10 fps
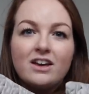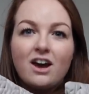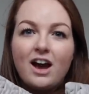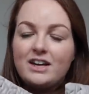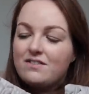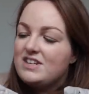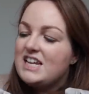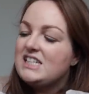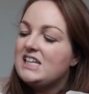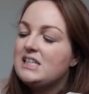kind of
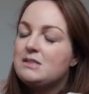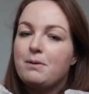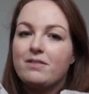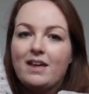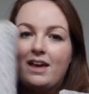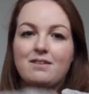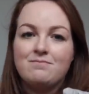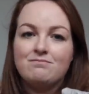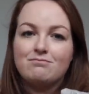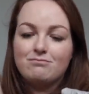knitted, but they're
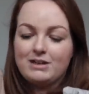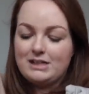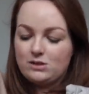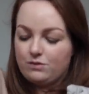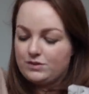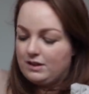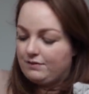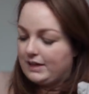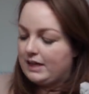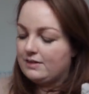really soft and
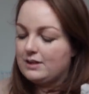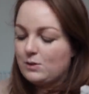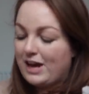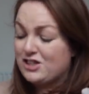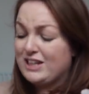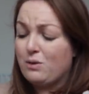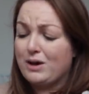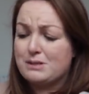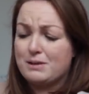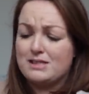lovely. These were actually
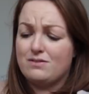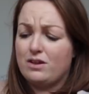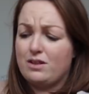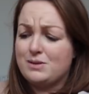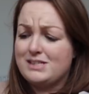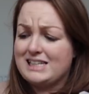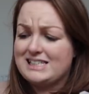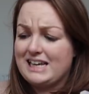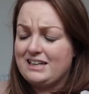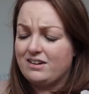quite expensive though. They were
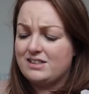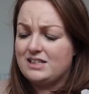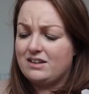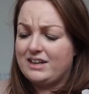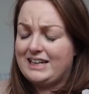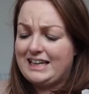$16.99